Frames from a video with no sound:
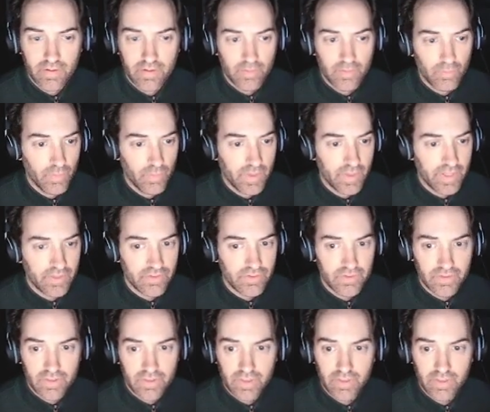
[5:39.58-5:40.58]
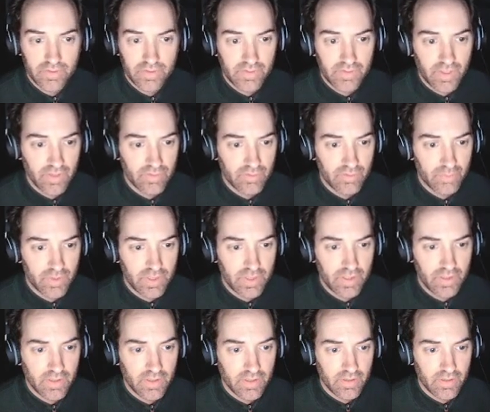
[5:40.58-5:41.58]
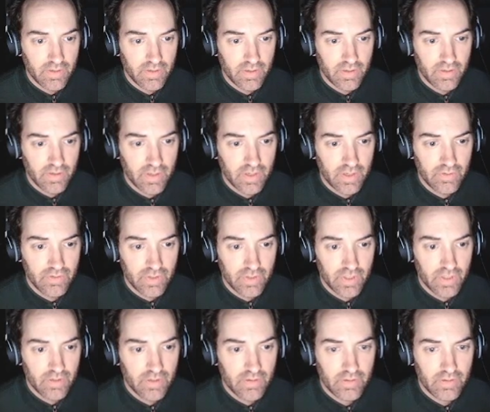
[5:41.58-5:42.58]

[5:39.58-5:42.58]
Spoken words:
which sounds pretty good, actually.